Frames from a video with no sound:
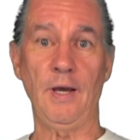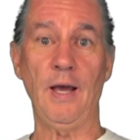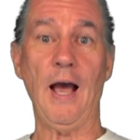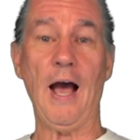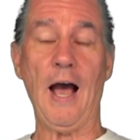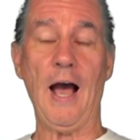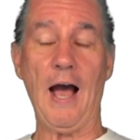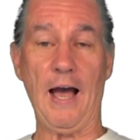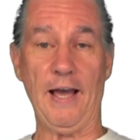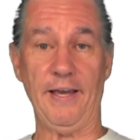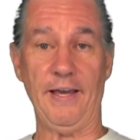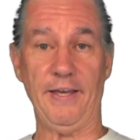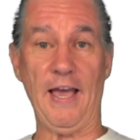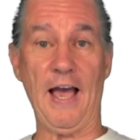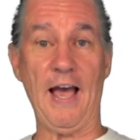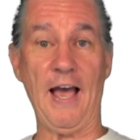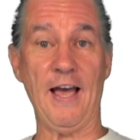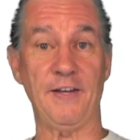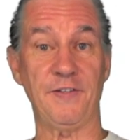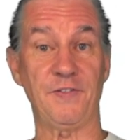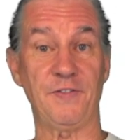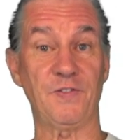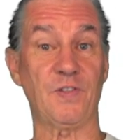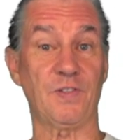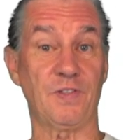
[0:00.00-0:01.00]
I
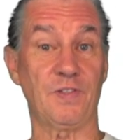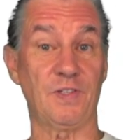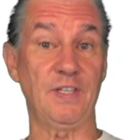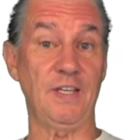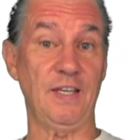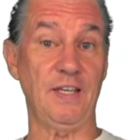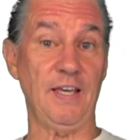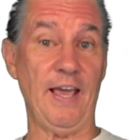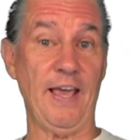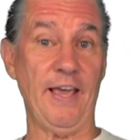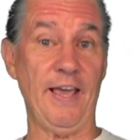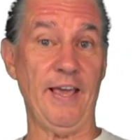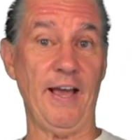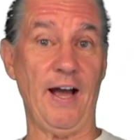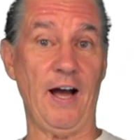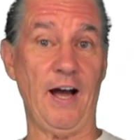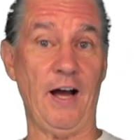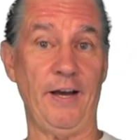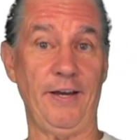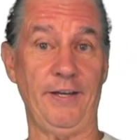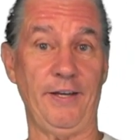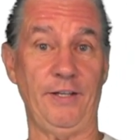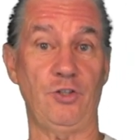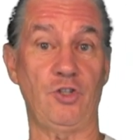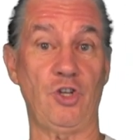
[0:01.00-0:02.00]
asked the
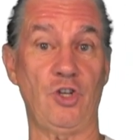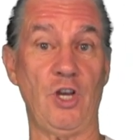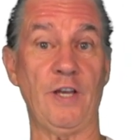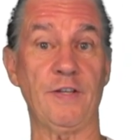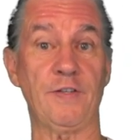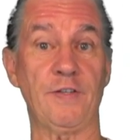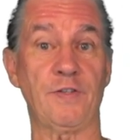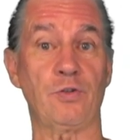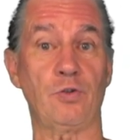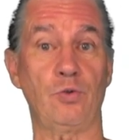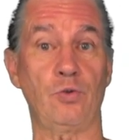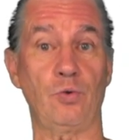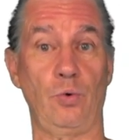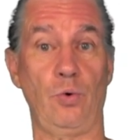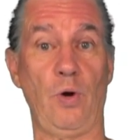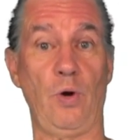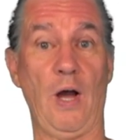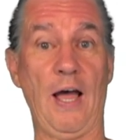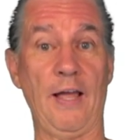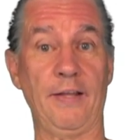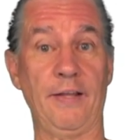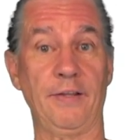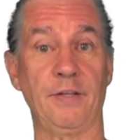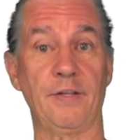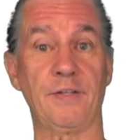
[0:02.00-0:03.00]
AI just to
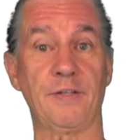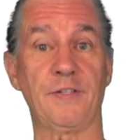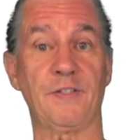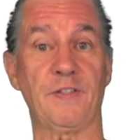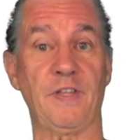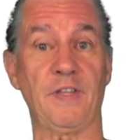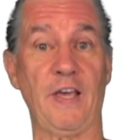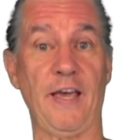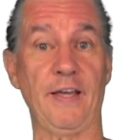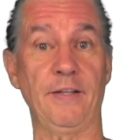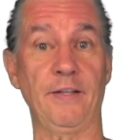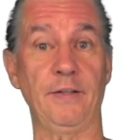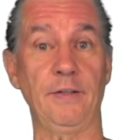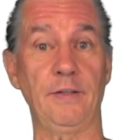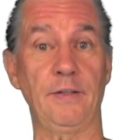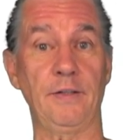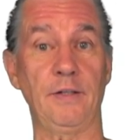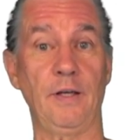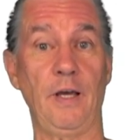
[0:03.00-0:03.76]
understand